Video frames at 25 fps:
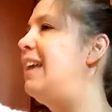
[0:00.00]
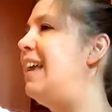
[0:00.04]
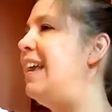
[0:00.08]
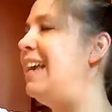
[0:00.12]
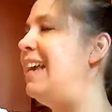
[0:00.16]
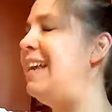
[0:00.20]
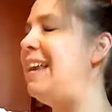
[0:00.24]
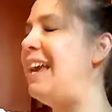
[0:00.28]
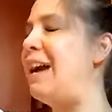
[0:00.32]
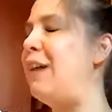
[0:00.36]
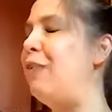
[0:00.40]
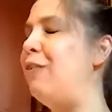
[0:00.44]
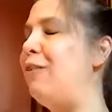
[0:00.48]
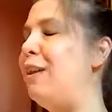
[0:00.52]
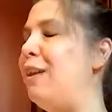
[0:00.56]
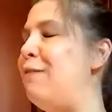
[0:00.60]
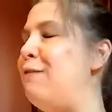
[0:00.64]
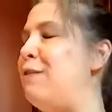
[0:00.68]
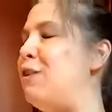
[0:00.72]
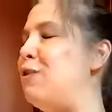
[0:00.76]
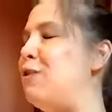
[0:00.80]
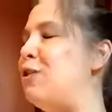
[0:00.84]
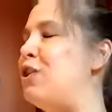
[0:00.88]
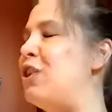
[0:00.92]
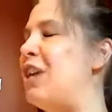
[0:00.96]
Inhale,
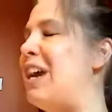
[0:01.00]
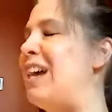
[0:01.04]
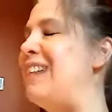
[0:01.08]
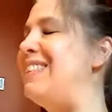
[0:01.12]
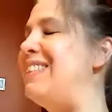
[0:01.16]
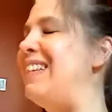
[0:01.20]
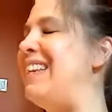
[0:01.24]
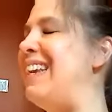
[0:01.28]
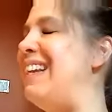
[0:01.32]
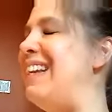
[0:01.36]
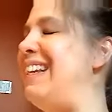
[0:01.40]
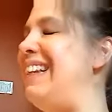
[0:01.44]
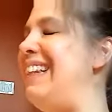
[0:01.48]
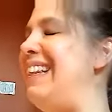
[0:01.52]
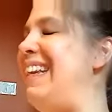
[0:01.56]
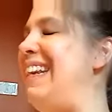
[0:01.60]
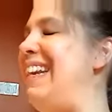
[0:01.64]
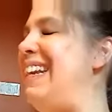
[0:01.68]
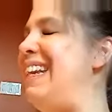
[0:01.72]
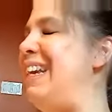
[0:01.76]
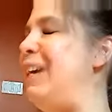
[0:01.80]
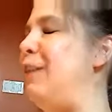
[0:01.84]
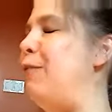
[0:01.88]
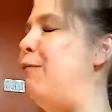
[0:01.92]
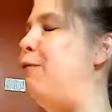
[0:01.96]
lift your chest, again,
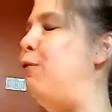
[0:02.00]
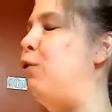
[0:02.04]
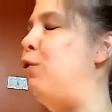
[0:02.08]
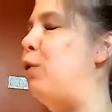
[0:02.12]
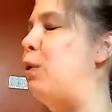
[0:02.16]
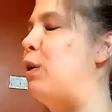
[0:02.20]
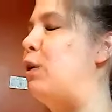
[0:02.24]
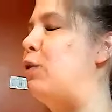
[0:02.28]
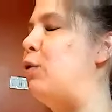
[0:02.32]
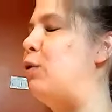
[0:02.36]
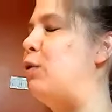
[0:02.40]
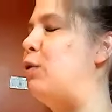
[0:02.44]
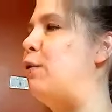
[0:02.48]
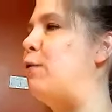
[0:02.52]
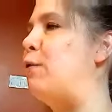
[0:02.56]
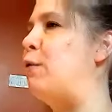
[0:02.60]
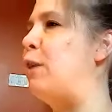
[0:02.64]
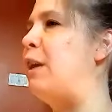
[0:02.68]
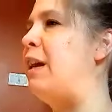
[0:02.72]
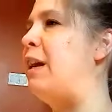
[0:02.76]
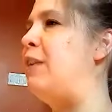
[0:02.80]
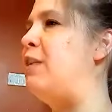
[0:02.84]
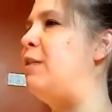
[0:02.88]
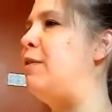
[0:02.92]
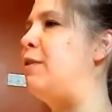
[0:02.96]
leaning forward towards the
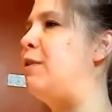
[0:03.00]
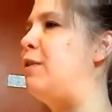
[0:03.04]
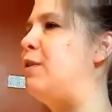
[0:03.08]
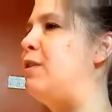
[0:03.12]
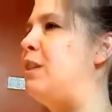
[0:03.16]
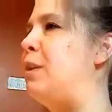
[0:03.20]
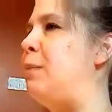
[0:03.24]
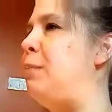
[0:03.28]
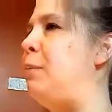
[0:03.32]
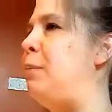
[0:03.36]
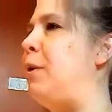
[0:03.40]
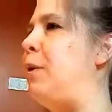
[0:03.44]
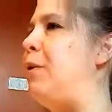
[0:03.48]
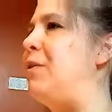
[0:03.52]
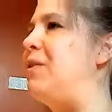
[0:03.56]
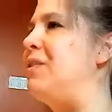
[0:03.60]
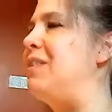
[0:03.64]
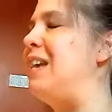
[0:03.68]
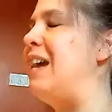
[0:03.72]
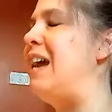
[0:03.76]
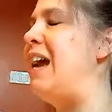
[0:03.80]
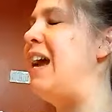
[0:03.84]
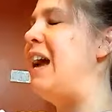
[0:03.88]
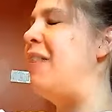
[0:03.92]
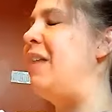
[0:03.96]
front edge of your sit
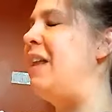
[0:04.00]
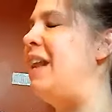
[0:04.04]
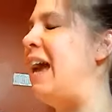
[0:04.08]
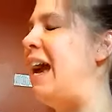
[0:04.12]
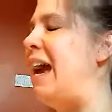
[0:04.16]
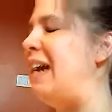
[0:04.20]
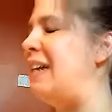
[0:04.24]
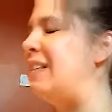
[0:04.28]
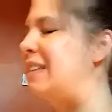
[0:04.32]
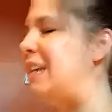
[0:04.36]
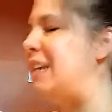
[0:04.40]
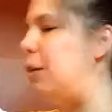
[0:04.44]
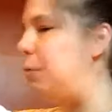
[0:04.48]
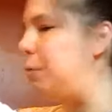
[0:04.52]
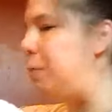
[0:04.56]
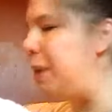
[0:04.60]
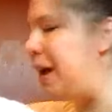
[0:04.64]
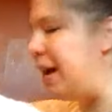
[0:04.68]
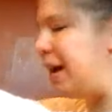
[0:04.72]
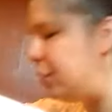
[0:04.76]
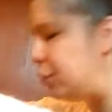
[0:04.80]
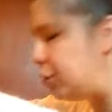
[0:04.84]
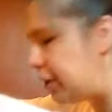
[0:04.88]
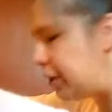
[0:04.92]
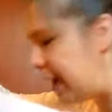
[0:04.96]
bones. And then exhale,
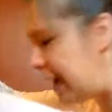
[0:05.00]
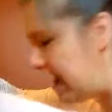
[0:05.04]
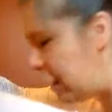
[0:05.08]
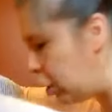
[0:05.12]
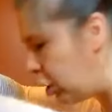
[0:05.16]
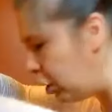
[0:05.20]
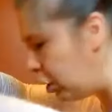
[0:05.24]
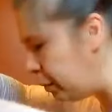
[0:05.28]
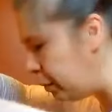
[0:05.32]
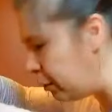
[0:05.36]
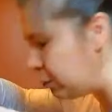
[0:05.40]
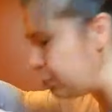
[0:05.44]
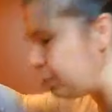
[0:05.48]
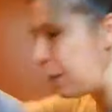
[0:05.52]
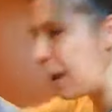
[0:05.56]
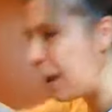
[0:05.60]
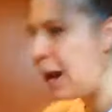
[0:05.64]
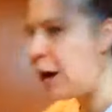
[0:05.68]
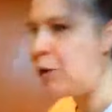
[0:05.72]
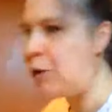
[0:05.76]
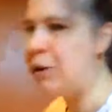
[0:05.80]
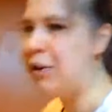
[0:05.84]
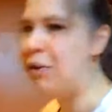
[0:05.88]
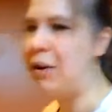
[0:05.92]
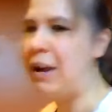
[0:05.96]
bend your elbows,
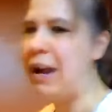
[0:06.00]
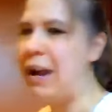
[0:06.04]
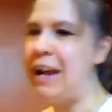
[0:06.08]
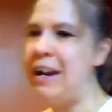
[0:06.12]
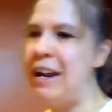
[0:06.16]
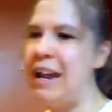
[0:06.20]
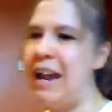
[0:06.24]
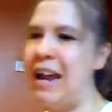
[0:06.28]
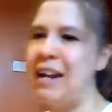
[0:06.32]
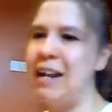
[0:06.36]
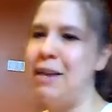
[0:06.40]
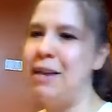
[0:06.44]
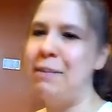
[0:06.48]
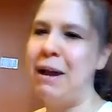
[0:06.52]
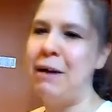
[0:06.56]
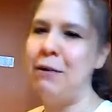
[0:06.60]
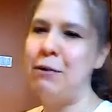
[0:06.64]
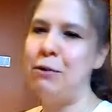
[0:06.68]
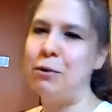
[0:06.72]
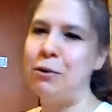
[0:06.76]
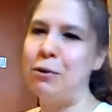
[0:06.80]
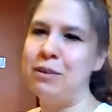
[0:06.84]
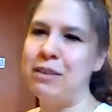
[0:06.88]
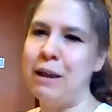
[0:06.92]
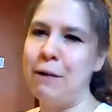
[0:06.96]
bow your head any
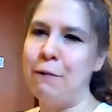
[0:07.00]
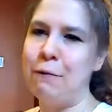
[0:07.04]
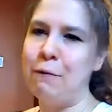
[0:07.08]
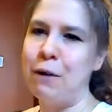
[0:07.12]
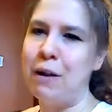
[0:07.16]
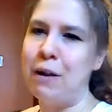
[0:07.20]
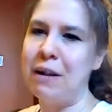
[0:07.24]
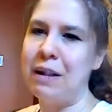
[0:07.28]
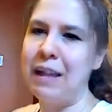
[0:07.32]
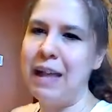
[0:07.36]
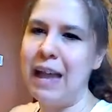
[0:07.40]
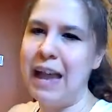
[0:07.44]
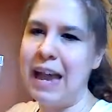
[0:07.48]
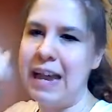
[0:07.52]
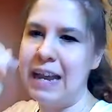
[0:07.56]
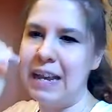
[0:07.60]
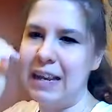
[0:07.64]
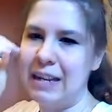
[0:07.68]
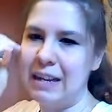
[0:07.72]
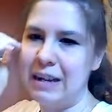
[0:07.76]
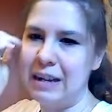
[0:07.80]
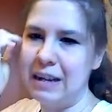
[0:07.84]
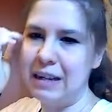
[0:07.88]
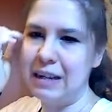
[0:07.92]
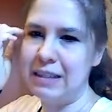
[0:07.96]
amount towards that front leg.
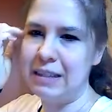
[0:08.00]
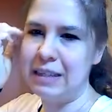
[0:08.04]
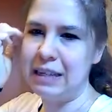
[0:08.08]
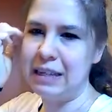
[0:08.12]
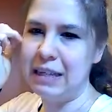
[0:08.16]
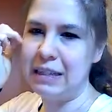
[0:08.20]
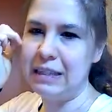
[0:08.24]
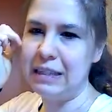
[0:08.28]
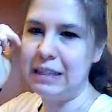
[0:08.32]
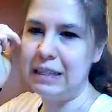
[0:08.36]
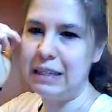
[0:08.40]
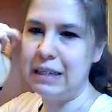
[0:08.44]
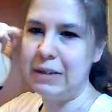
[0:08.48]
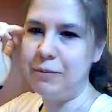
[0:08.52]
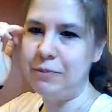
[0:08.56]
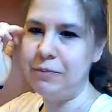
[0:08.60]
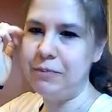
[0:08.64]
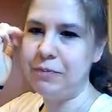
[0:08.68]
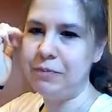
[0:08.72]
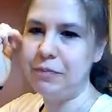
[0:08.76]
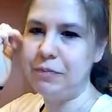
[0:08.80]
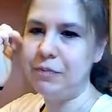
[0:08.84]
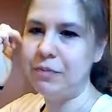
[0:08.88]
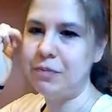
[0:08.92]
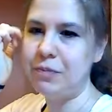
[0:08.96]
Nice, Nancy.
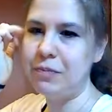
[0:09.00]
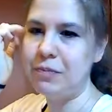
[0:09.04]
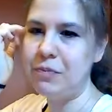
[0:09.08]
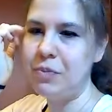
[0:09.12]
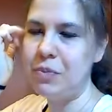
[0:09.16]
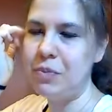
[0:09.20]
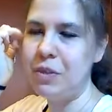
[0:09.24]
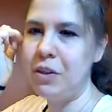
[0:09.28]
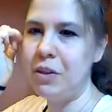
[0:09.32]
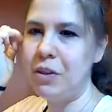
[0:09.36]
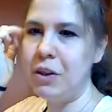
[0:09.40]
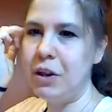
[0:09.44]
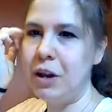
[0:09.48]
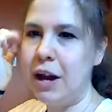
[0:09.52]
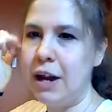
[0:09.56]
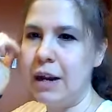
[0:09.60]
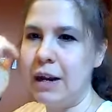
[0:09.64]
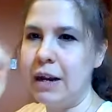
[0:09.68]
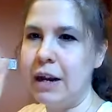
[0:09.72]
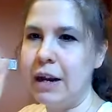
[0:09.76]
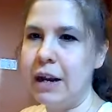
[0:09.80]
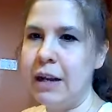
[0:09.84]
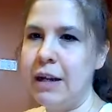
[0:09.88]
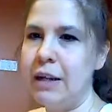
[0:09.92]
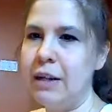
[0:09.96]
You got
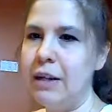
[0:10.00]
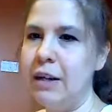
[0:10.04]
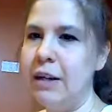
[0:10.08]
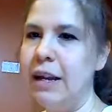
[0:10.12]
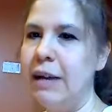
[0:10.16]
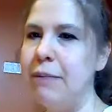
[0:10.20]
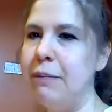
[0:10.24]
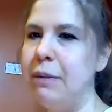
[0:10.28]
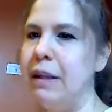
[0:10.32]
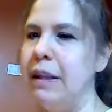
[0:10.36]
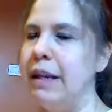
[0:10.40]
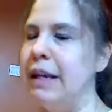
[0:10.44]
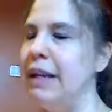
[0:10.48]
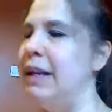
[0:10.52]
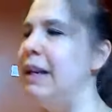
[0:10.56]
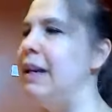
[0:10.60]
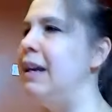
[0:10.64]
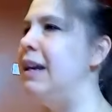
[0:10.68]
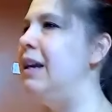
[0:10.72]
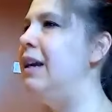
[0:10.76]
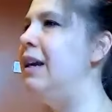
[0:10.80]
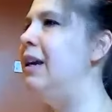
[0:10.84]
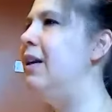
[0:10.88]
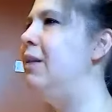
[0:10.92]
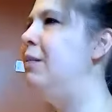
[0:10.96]
it, Heidi. Good, Emily.
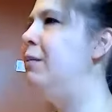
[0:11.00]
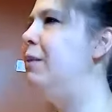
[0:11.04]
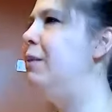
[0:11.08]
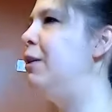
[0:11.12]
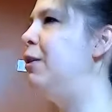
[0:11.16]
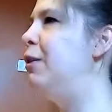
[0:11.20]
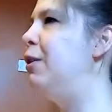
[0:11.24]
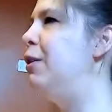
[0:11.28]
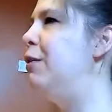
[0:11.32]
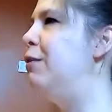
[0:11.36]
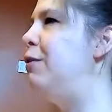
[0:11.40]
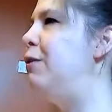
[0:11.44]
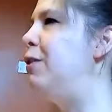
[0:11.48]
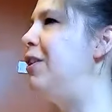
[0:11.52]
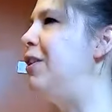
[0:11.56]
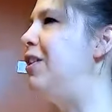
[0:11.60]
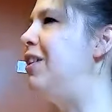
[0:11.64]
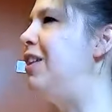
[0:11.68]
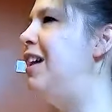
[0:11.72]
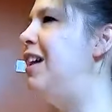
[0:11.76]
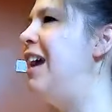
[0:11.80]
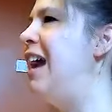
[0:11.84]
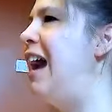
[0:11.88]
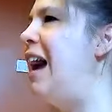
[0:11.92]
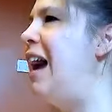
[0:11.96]

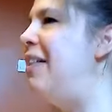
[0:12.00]
Beautiful.